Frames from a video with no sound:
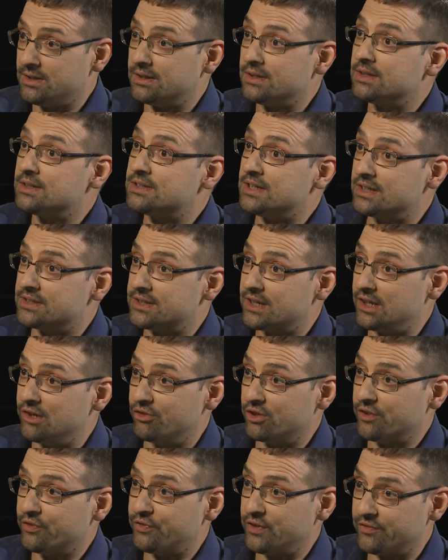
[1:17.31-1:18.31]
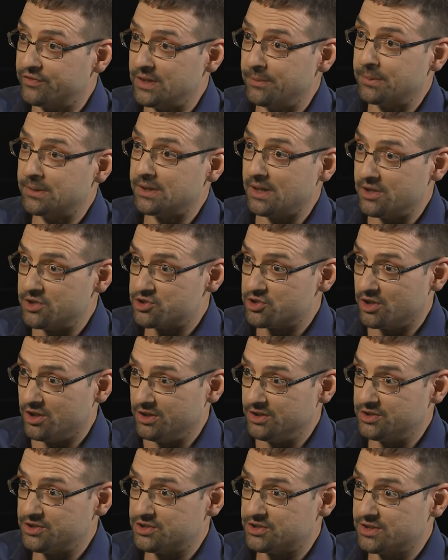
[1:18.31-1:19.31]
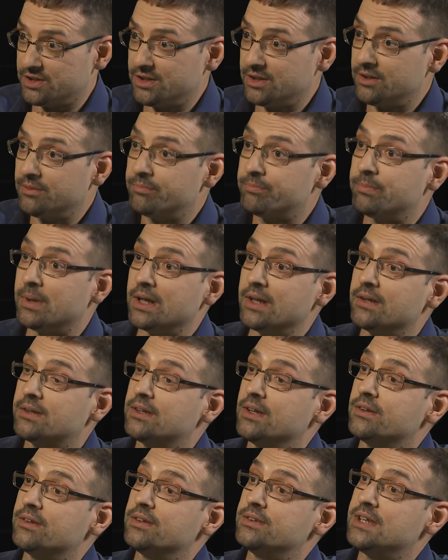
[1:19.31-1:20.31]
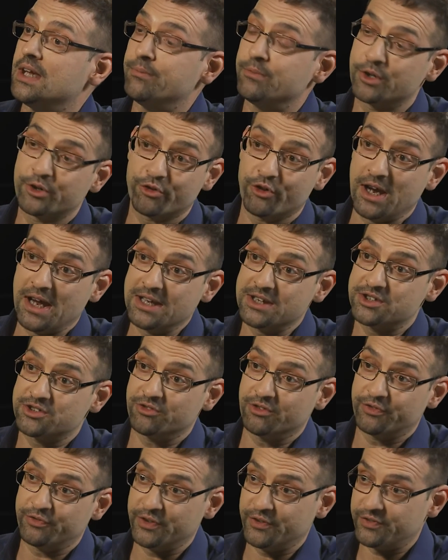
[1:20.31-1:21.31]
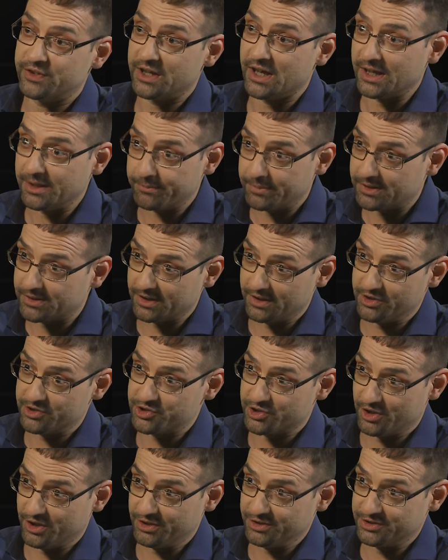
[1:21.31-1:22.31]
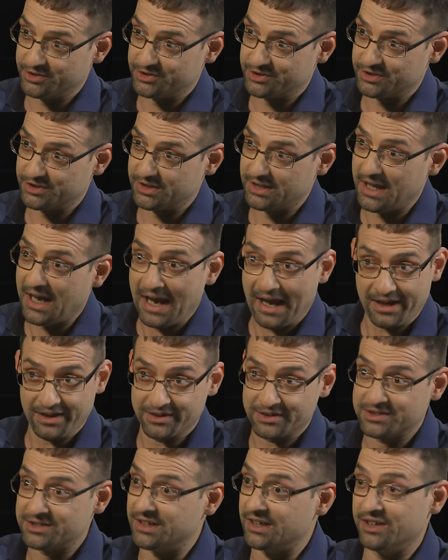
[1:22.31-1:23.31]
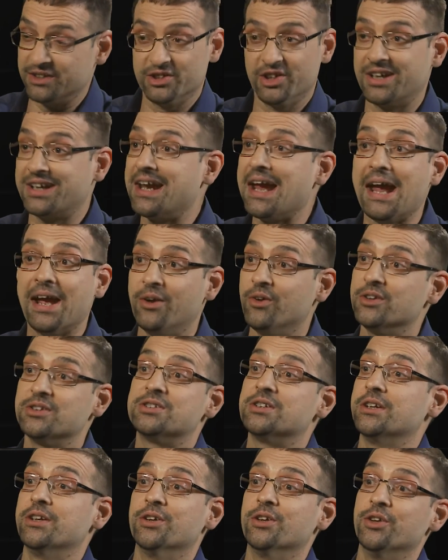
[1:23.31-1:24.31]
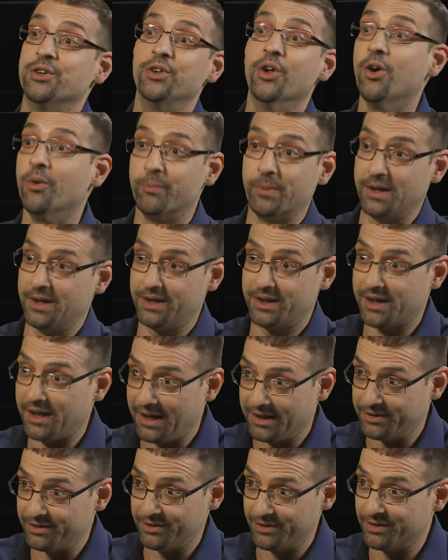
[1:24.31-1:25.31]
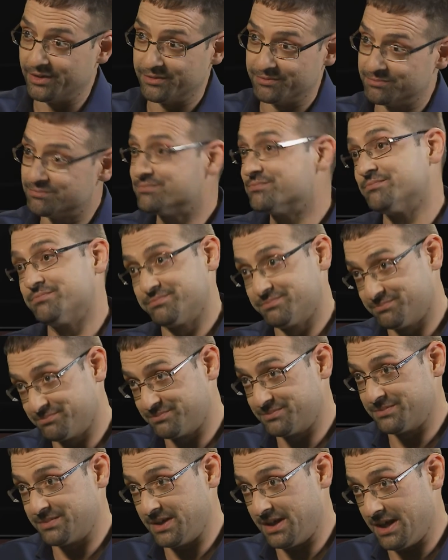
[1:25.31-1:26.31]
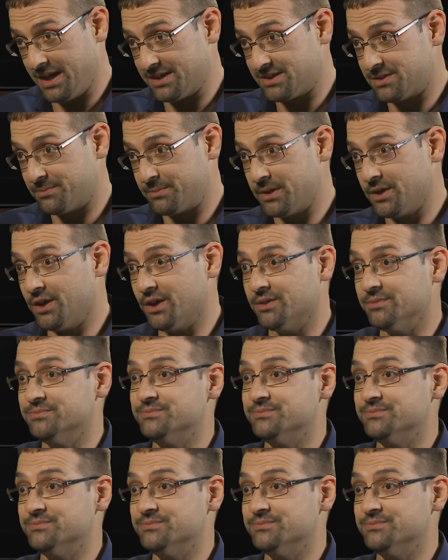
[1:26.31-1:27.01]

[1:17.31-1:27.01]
says Hillary's a 50% chance, but it says the Democrats are a 58% chance. And seeing as I cannot see her not being the candidate, it has to be her.